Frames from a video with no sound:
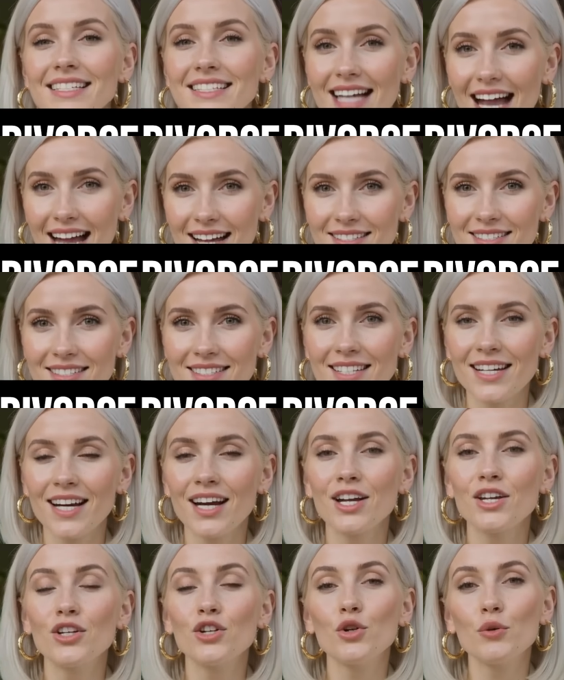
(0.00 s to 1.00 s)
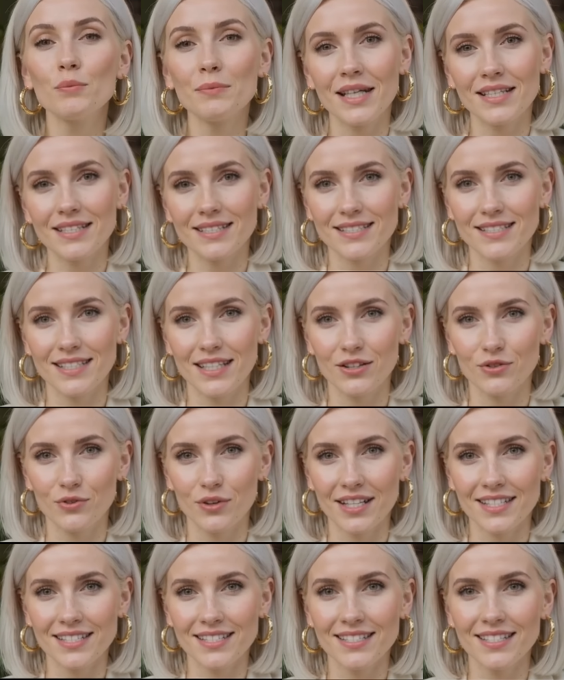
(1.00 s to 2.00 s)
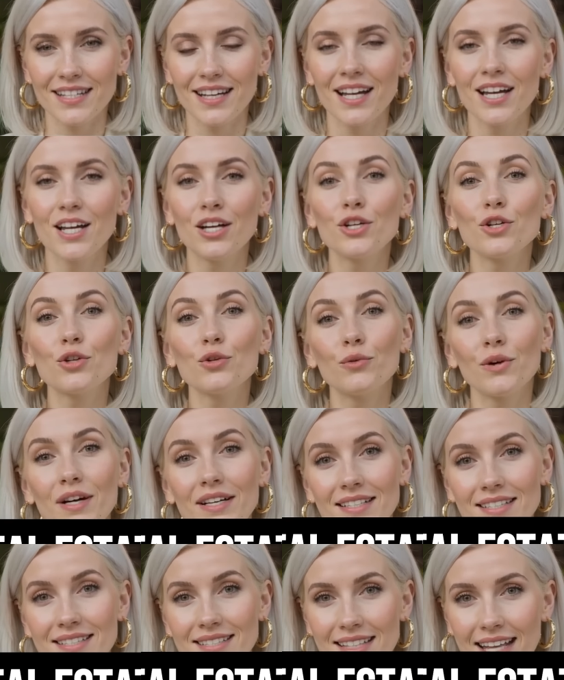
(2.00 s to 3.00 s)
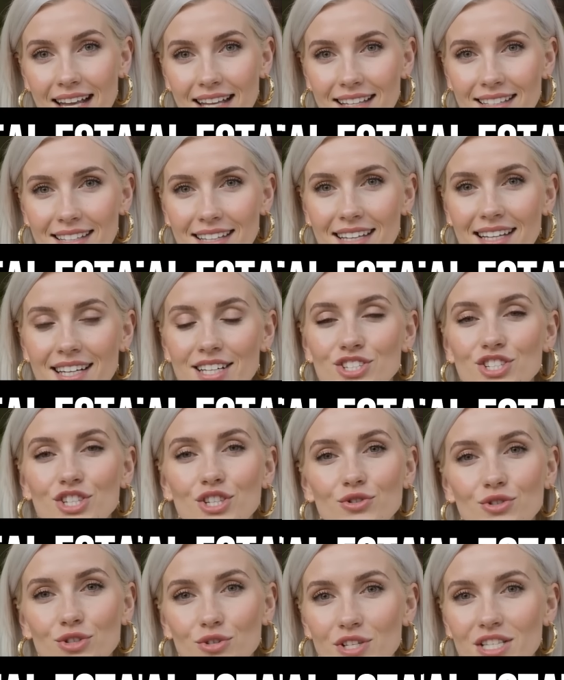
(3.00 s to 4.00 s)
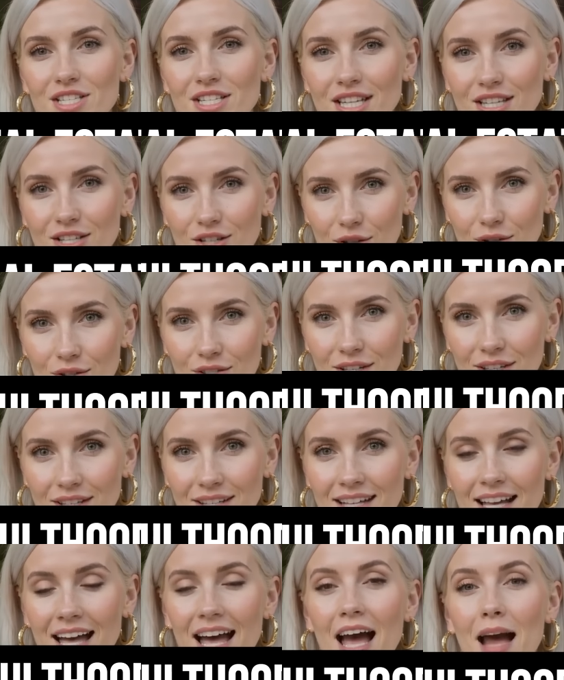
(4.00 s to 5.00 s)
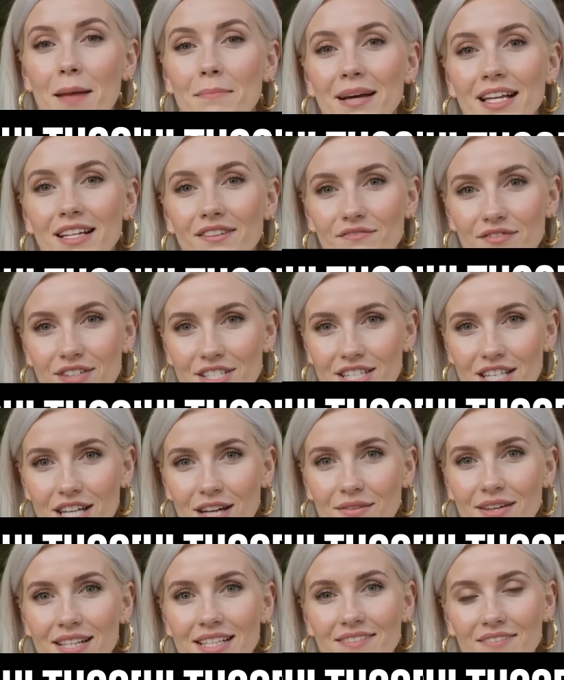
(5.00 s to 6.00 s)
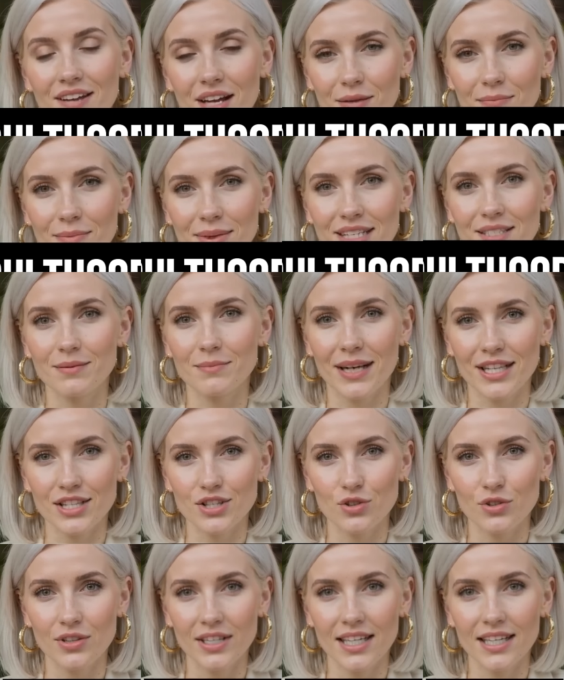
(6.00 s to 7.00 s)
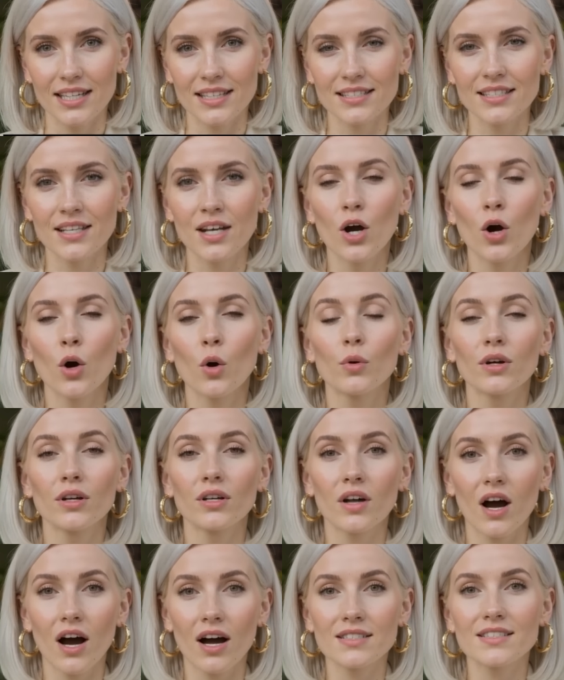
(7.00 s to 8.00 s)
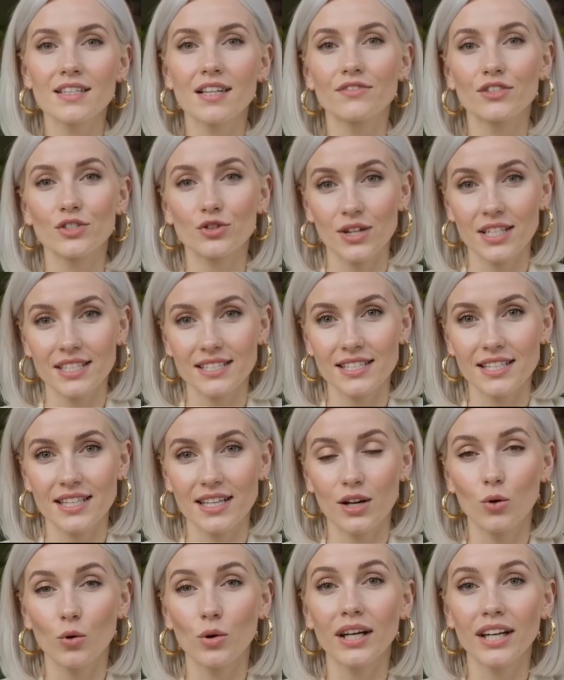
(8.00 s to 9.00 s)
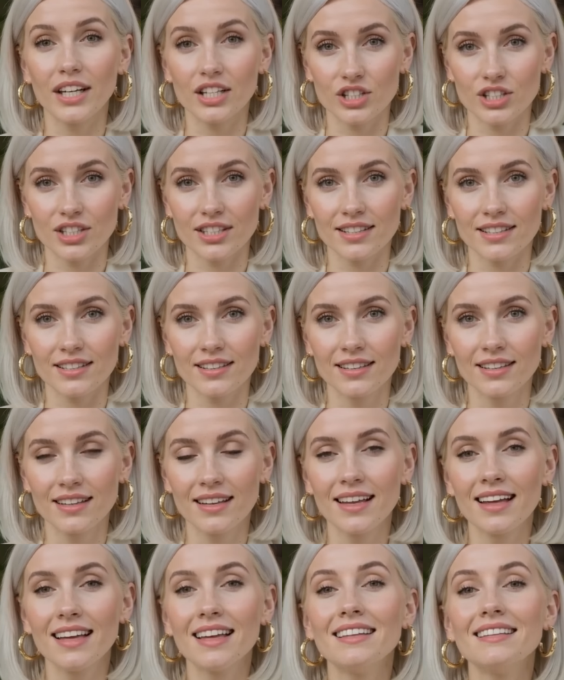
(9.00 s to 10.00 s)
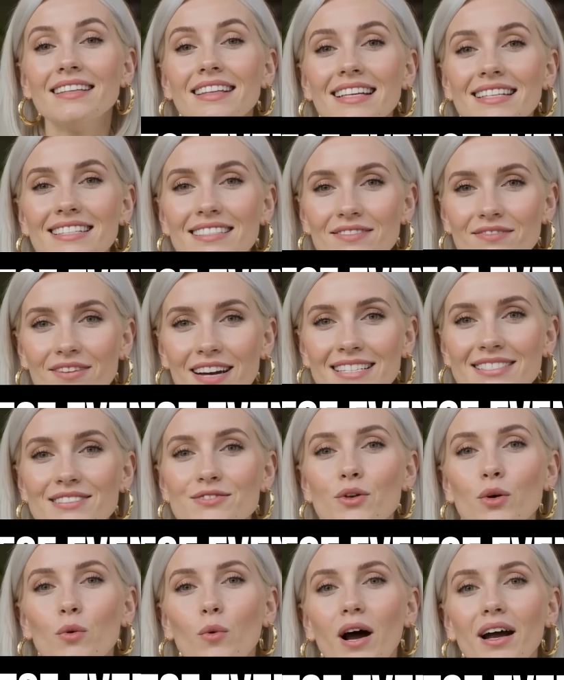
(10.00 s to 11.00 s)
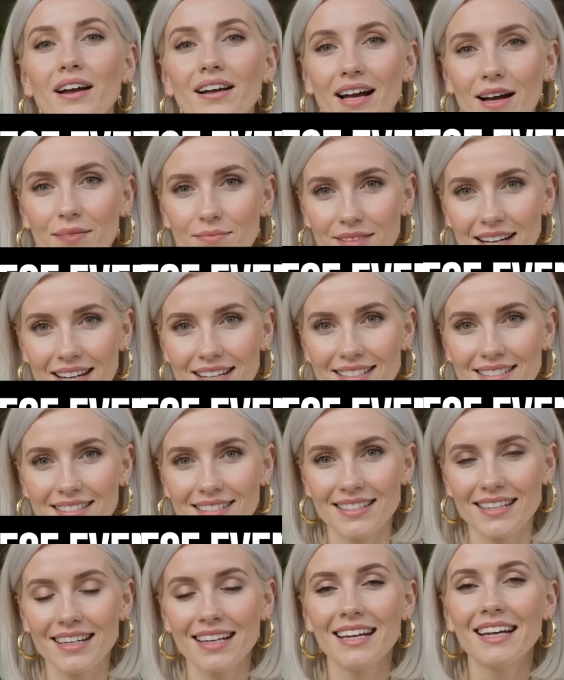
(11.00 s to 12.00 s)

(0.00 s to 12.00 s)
deaths, new business interests, new real estate, children reaching adulthood, a beneficiary developing special needs, or the loss of a trustee or agent. These events require updates.